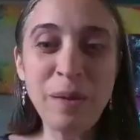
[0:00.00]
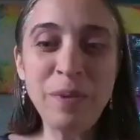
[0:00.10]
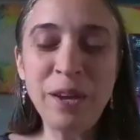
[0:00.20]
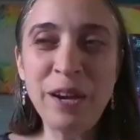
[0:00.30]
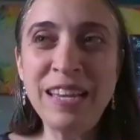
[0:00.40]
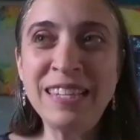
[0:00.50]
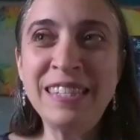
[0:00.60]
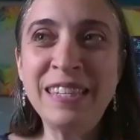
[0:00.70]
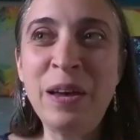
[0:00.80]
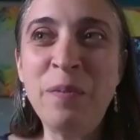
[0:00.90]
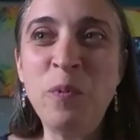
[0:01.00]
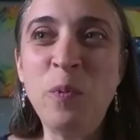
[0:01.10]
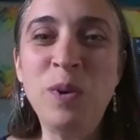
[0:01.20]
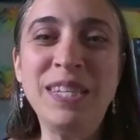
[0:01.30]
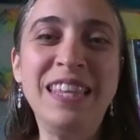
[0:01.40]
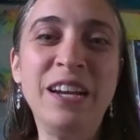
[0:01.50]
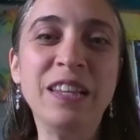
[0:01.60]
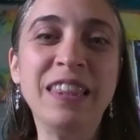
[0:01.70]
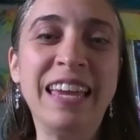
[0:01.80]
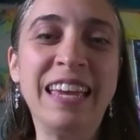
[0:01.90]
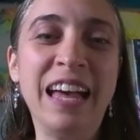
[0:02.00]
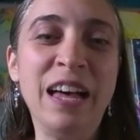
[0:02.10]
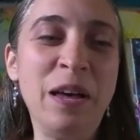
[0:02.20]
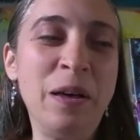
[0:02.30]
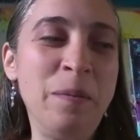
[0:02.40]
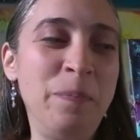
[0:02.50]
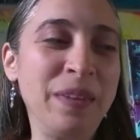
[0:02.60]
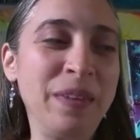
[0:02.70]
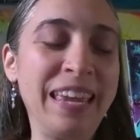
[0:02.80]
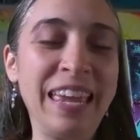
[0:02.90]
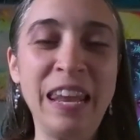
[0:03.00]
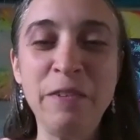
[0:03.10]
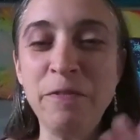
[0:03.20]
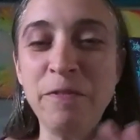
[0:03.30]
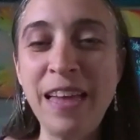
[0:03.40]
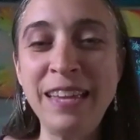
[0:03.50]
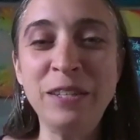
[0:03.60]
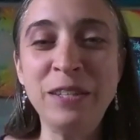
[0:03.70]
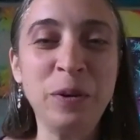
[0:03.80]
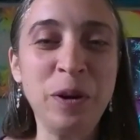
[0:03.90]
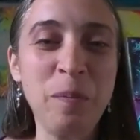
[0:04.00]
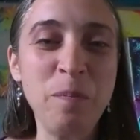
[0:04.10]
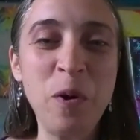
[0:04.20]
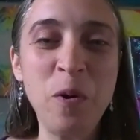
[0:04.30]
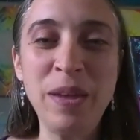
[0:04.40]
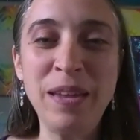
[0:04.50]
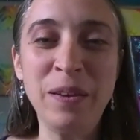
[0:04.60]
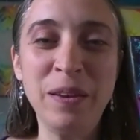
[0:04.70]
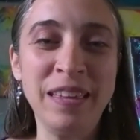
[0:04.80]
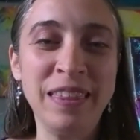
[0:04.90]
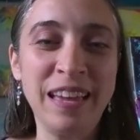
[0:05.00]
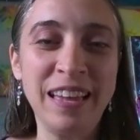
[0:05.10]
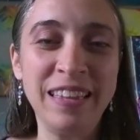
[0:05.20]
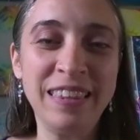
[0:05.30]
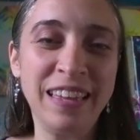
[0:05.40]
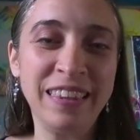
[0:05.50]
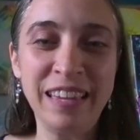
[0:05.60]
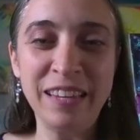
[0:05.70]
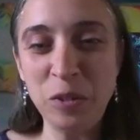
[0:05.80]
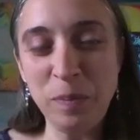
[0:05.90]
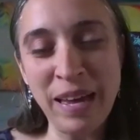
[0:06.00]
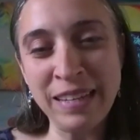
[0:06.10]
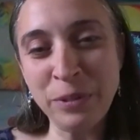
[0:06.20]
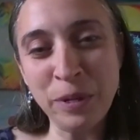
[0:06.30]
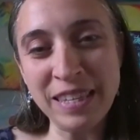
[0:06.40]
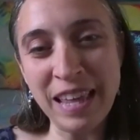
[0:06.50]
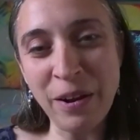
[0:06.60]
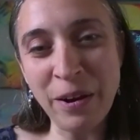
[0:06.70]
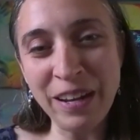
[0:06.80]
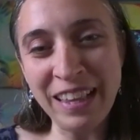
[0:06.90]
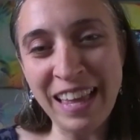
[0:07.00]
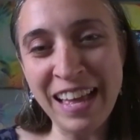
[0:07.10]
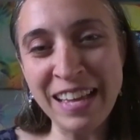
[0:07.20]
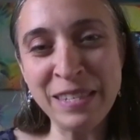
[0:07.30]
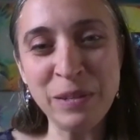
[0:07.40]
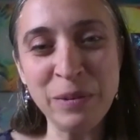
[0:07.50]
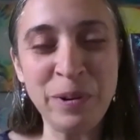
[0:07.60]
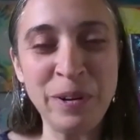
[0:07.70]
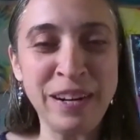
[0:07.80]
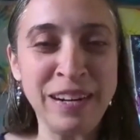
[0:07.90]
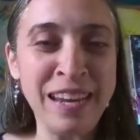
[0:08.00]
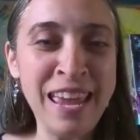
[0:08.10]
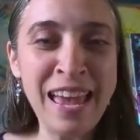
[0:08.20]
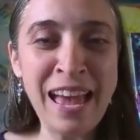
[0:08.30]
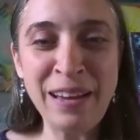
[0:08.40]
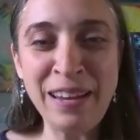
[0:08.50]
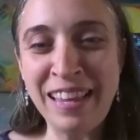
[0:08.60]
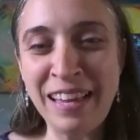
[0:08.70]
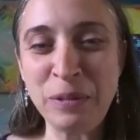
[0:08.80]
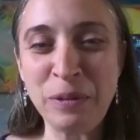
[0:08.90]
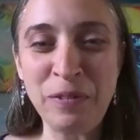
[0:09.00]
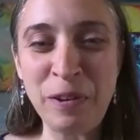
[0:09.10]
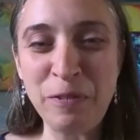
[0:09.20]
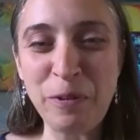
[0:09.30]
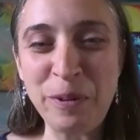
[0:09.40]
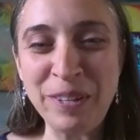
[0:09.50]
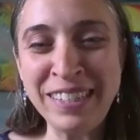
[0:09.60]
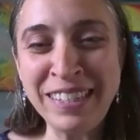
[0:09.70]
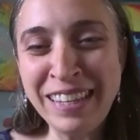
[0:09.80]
I'm curious, was there like an event or a moment that led you back towards that art class, or how did that sort of unfold?